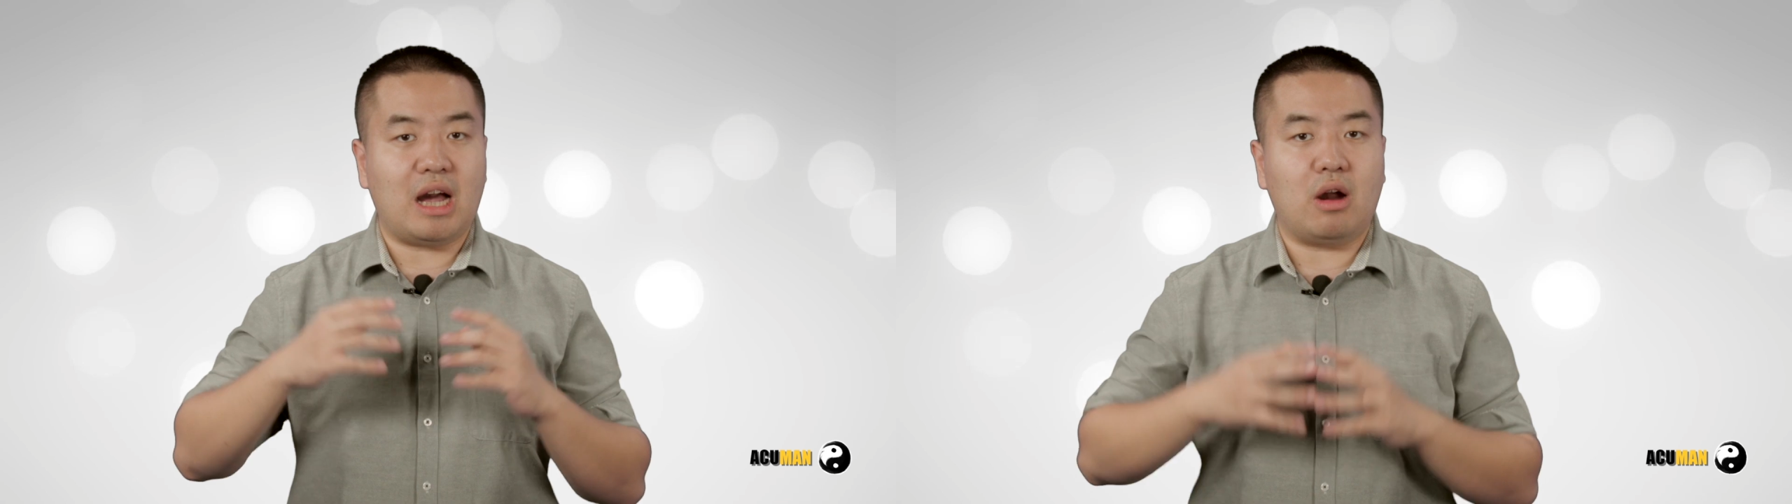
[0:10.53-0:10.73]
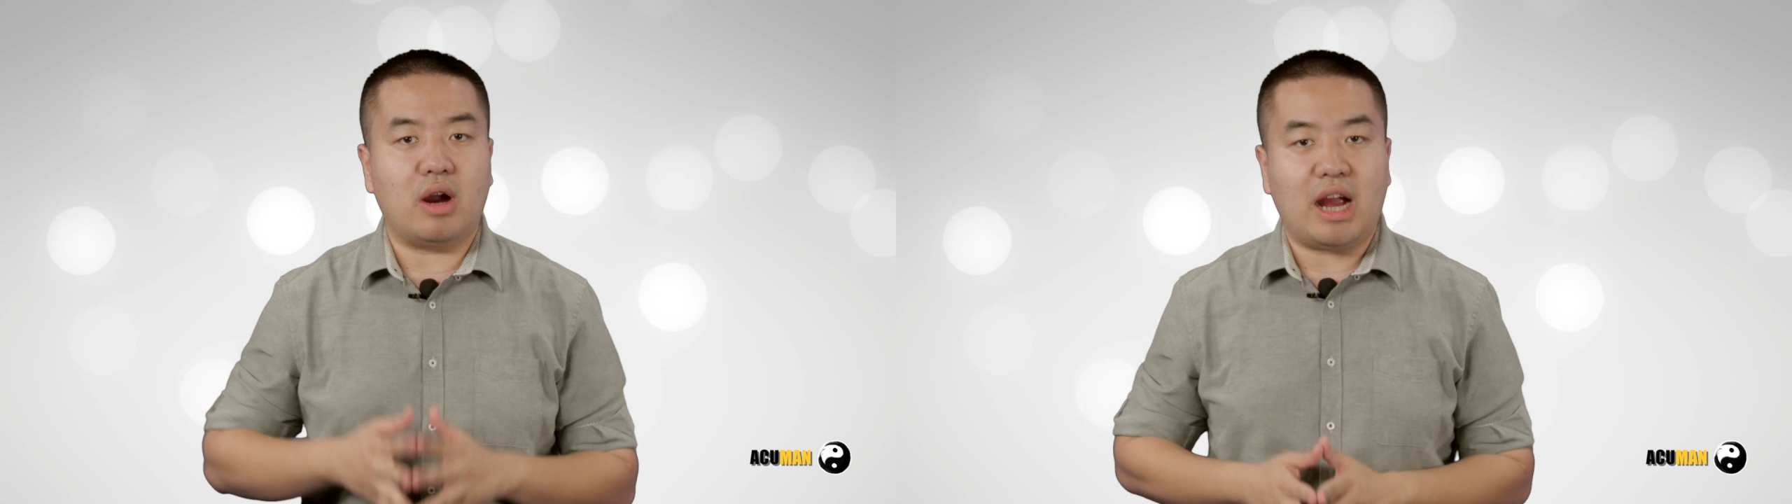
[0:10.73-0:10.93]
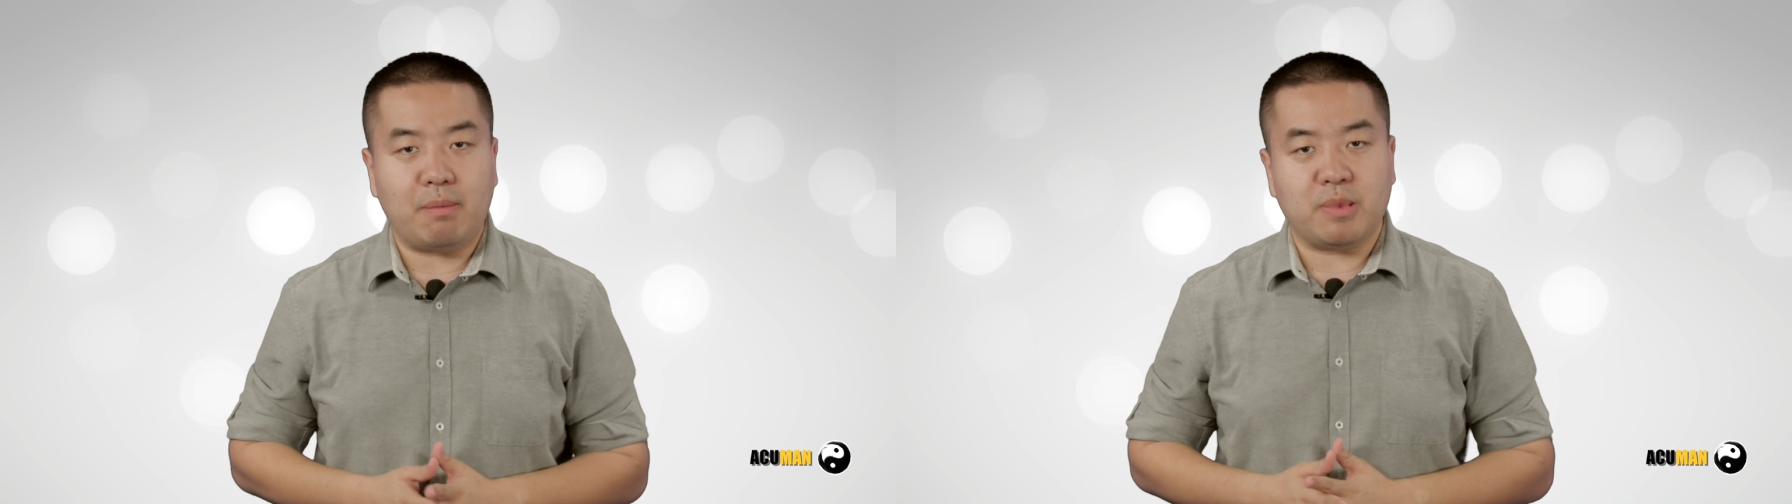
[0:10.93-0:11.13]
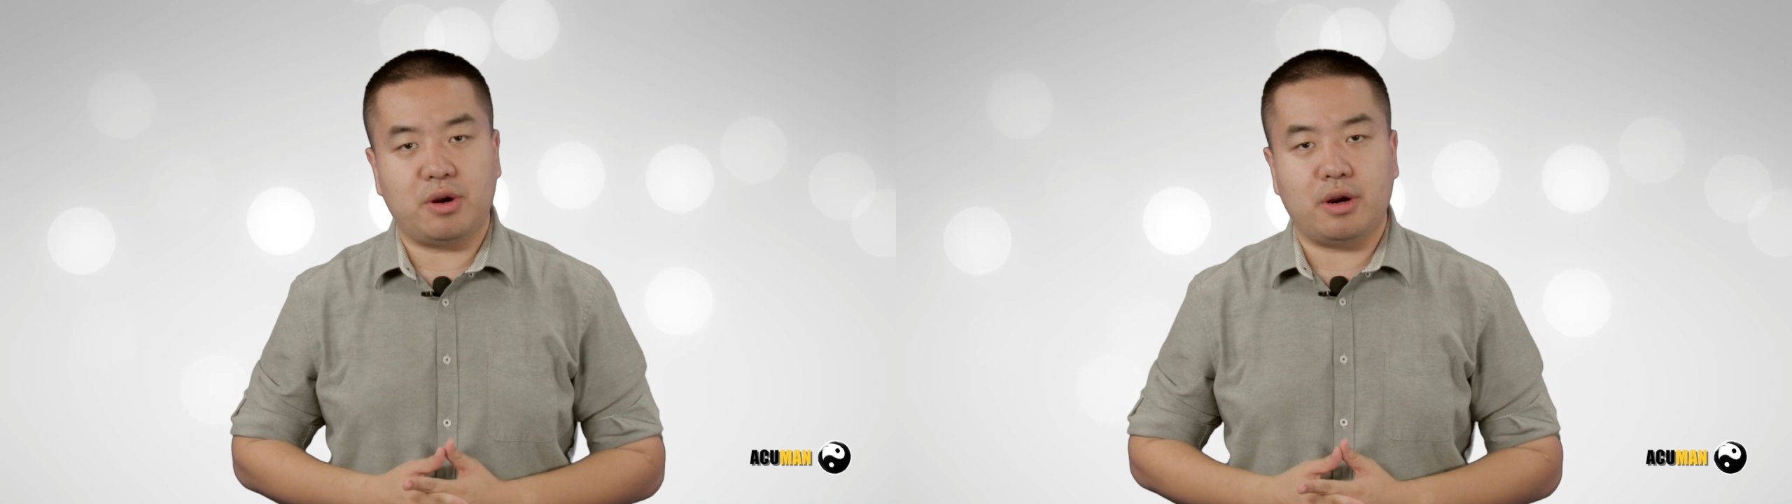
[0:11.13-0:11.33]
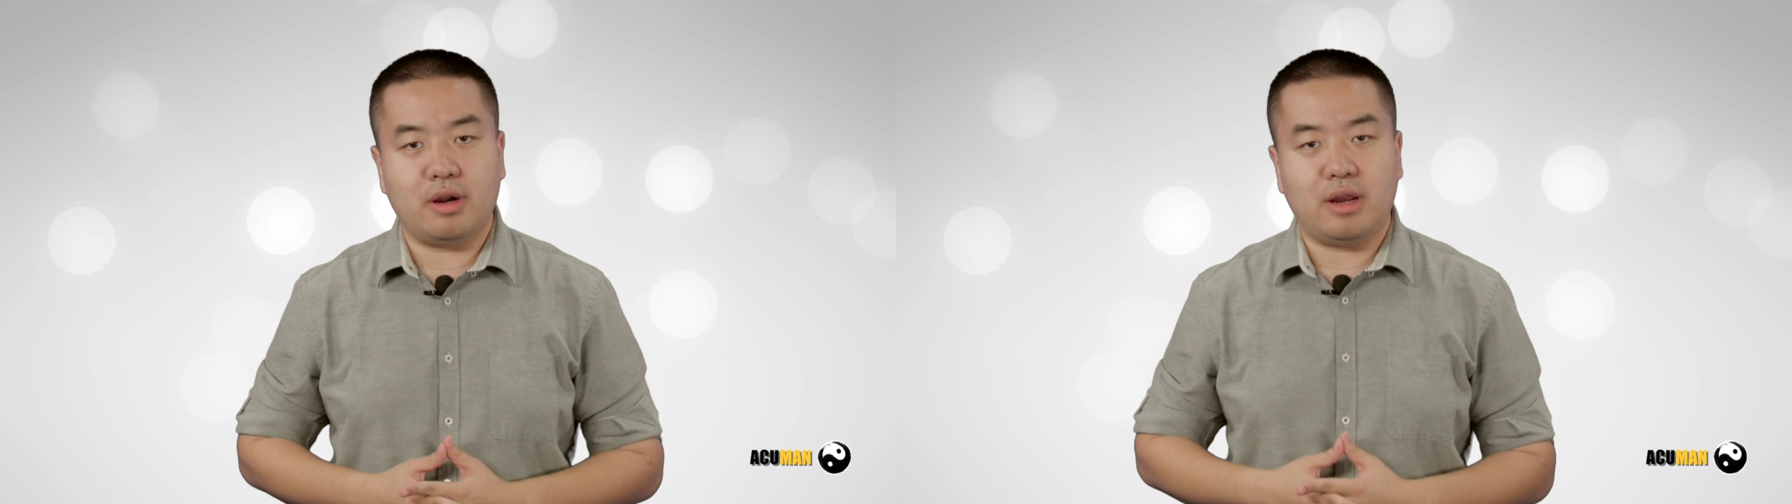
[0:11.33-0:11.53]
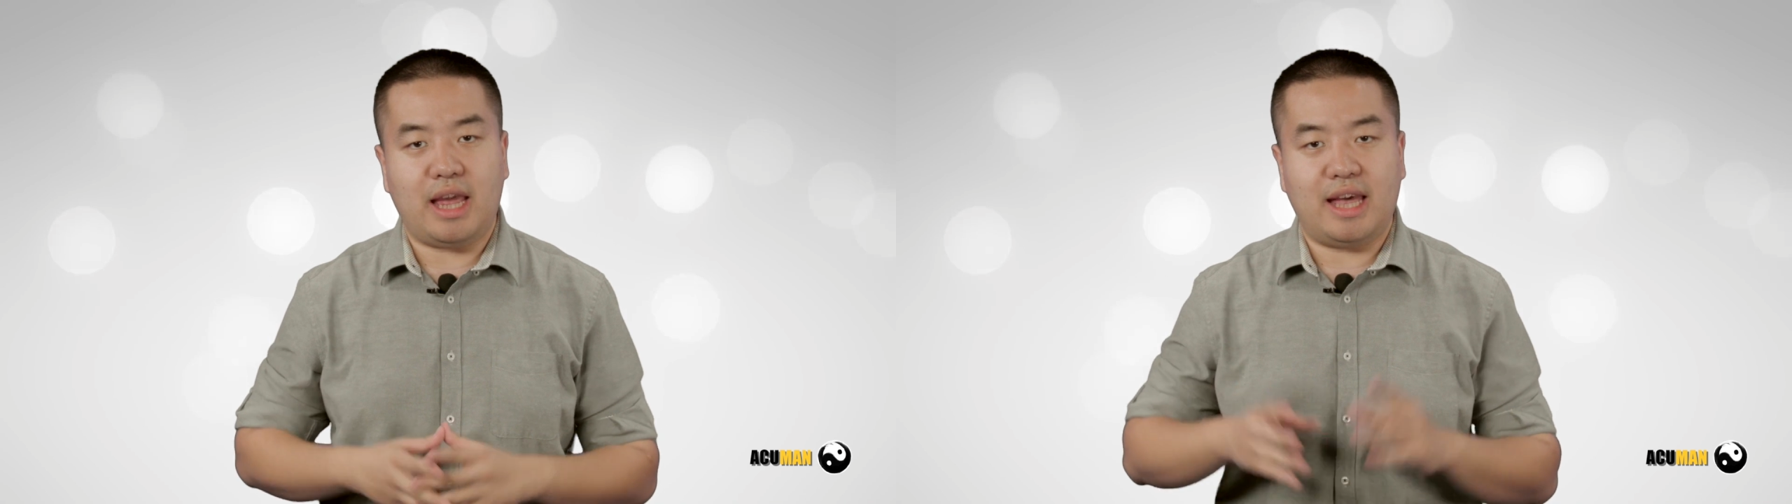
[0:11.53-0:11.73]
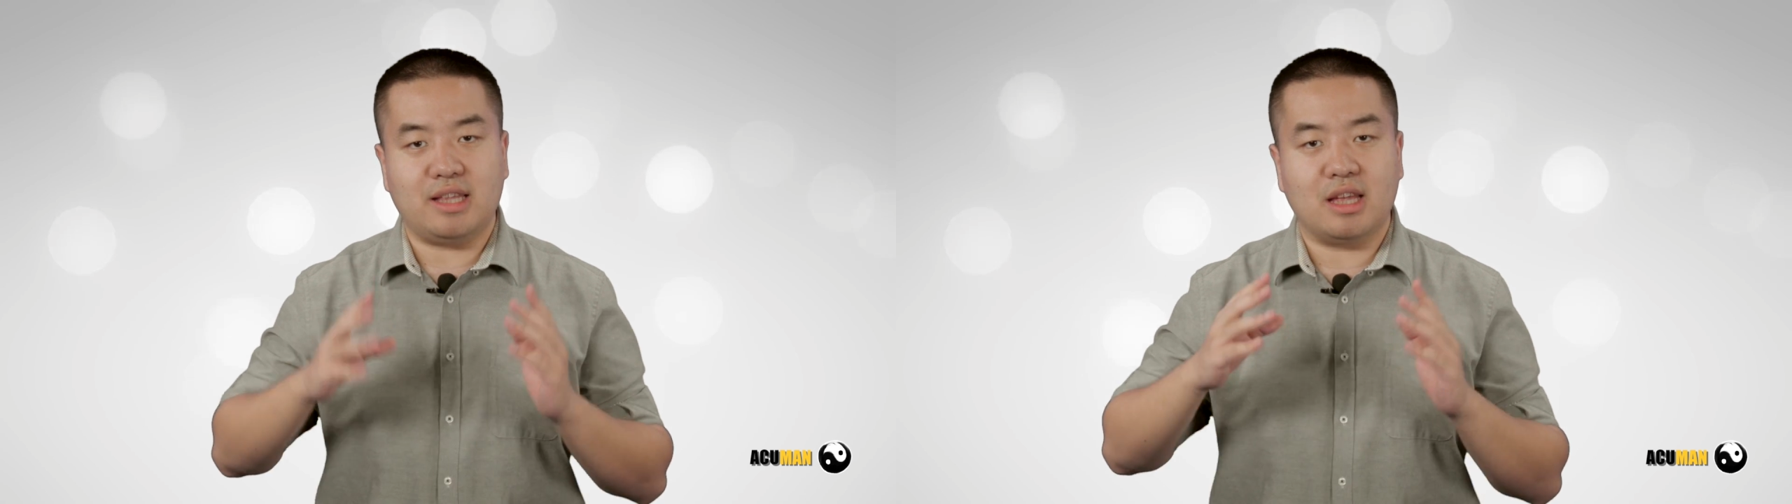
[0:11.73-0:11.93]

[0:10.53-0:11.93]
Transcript: our eye blur and